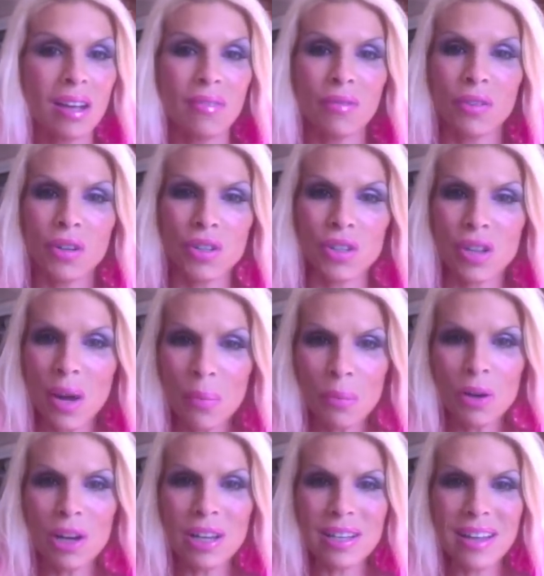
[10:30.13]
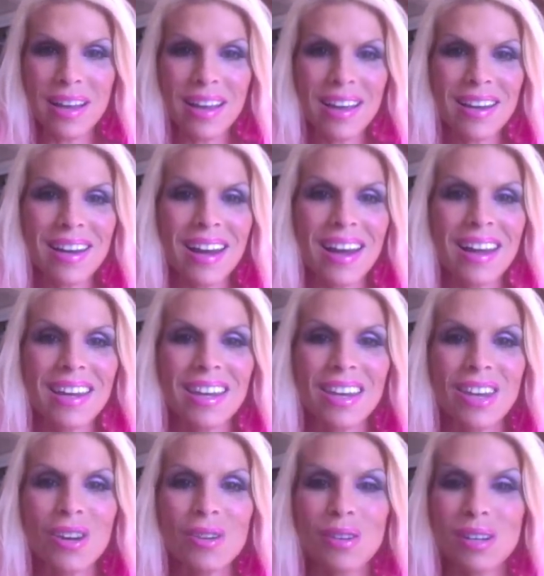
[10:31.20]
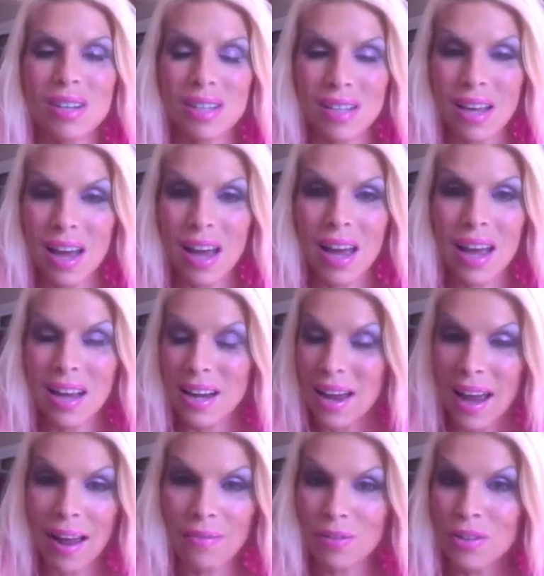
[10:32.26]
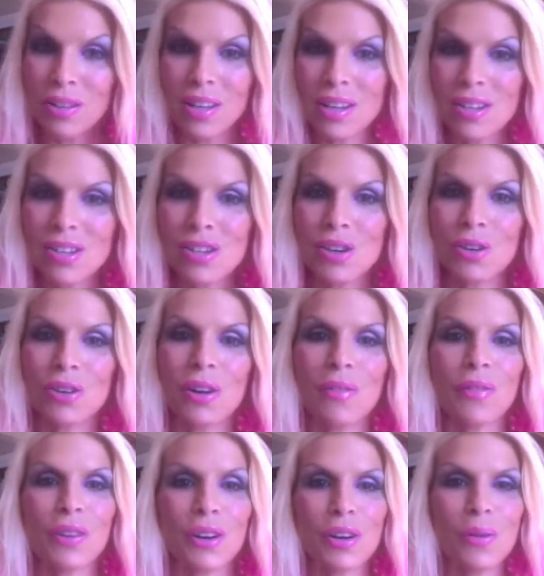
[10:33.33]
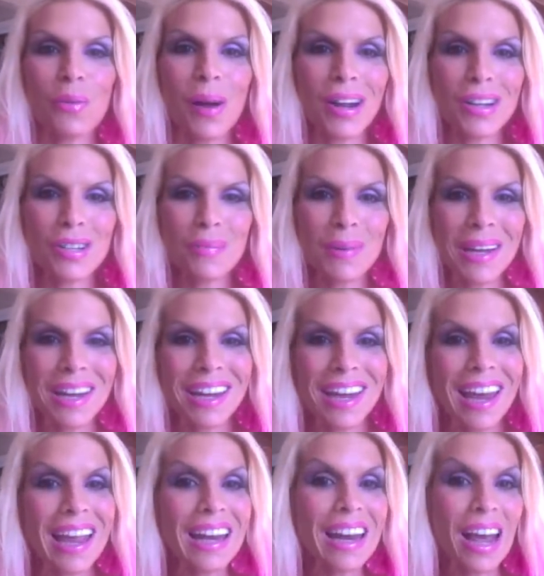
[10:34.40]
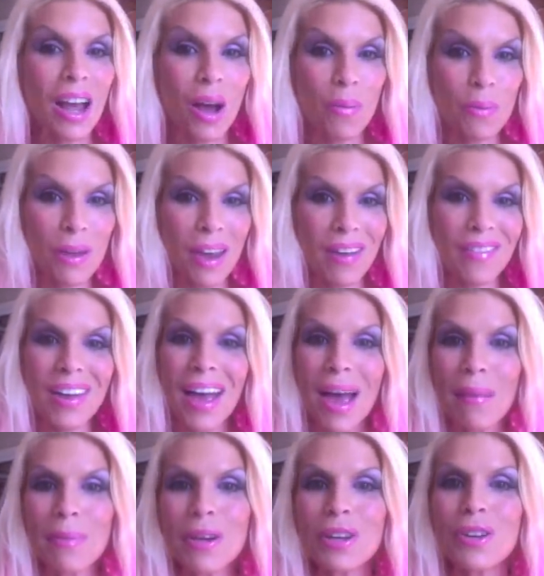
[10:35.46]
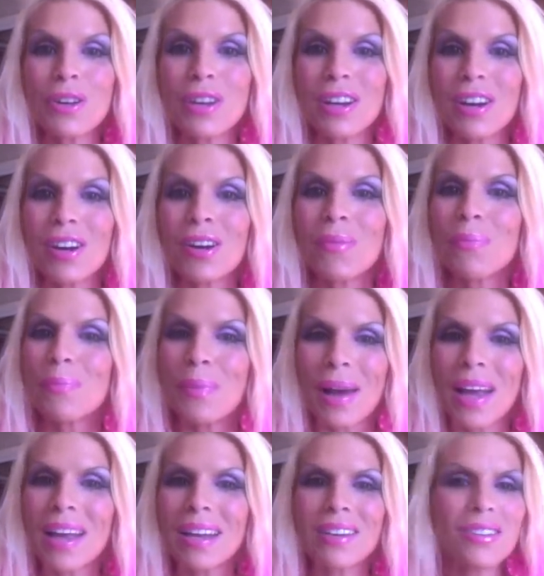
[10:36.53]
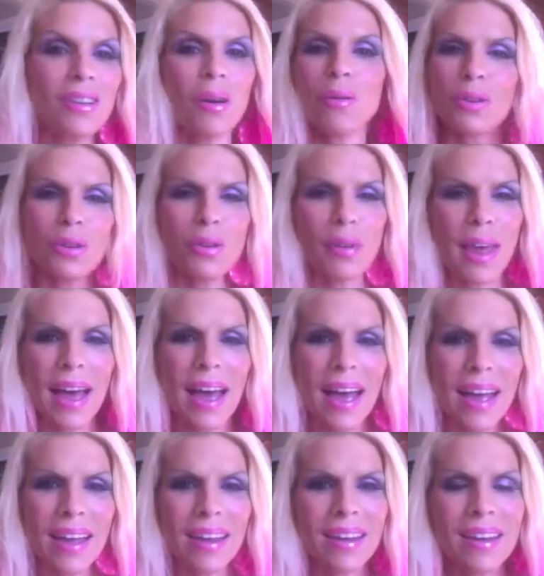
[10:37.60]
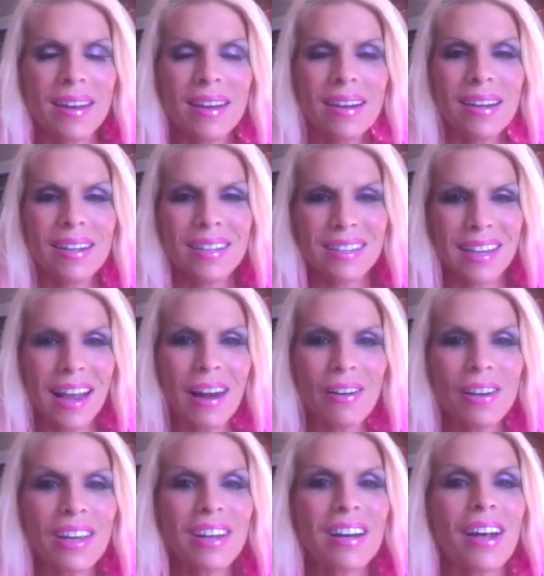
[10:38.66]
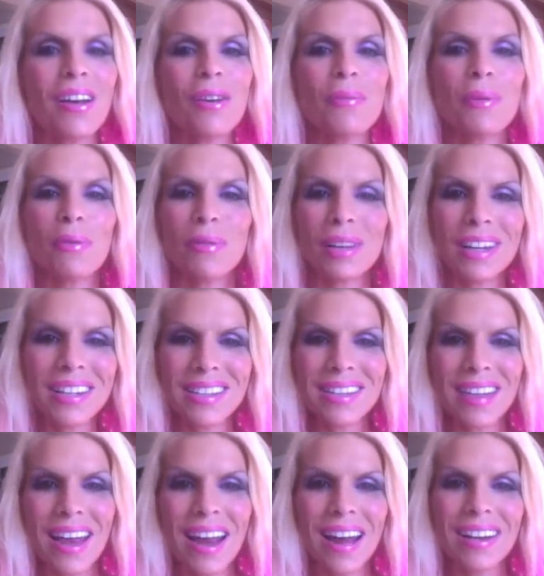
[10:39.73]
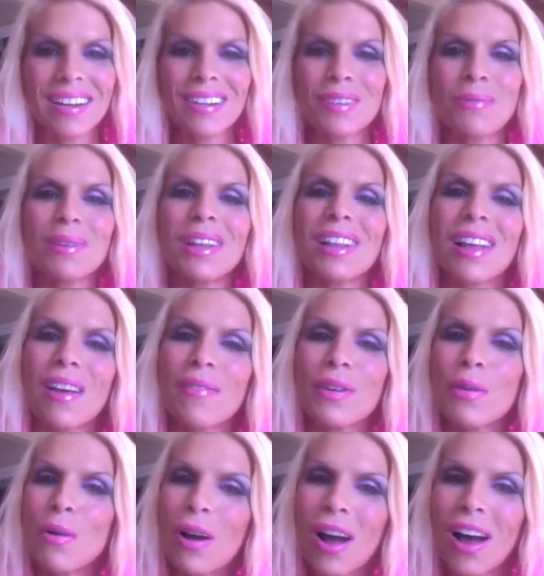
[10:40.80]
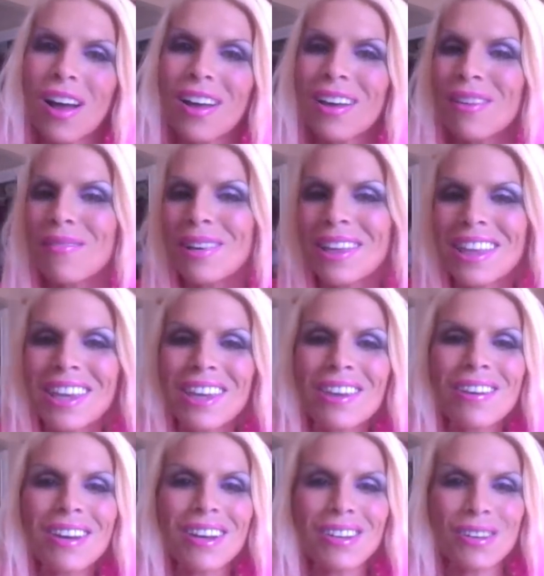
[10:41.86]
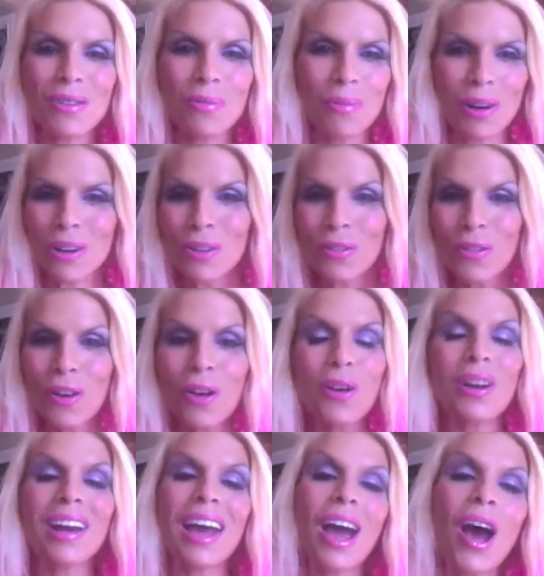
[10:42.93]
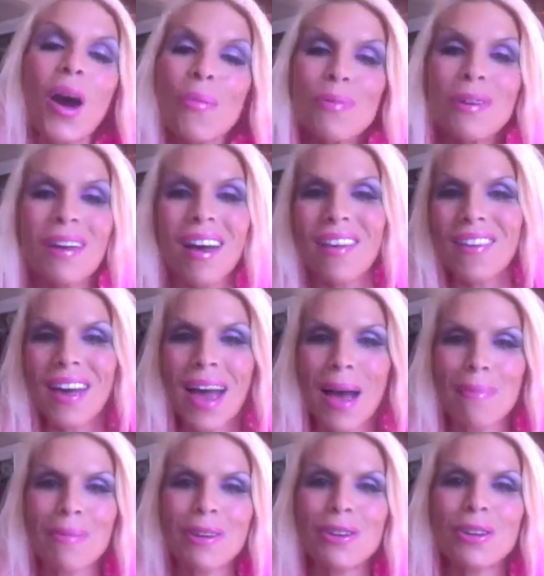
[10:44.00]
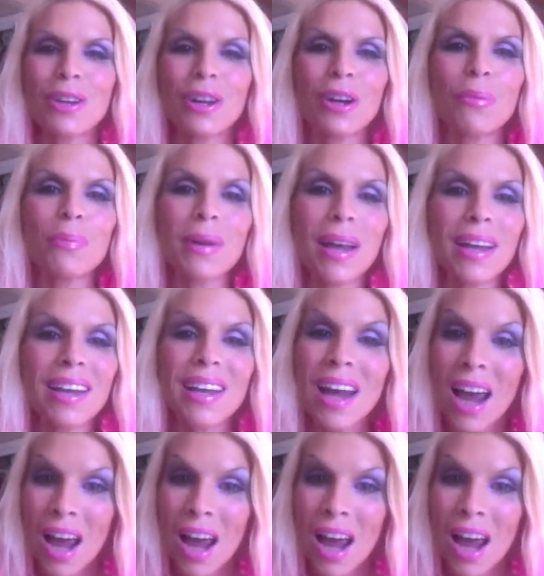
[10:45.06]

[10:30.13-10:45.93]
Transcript: for some reason you decide after this you're never gonna watch me again, I hope you have a happy new year. But don't do that, because Scouty and I will be really sad, because we love you all and we think you guys are wonderful, and I hope you have a happy new year. But